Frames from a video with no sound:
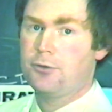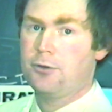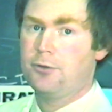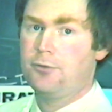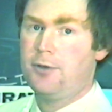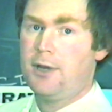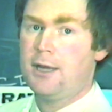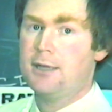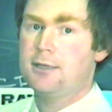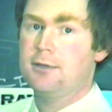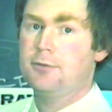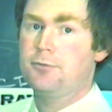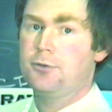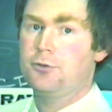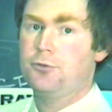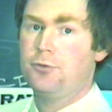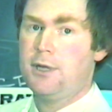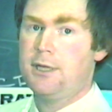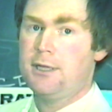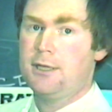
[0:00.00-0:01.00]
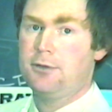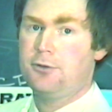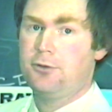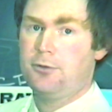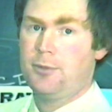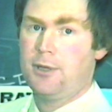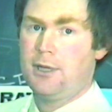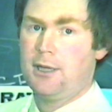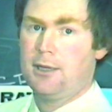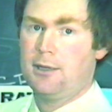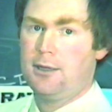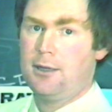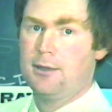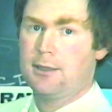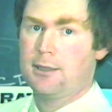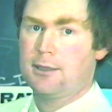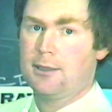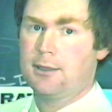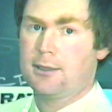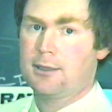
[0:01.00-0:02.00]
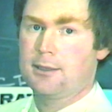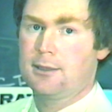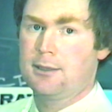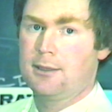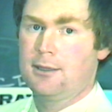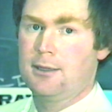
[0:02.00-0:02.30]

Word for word: are effective for treating tuberculosis.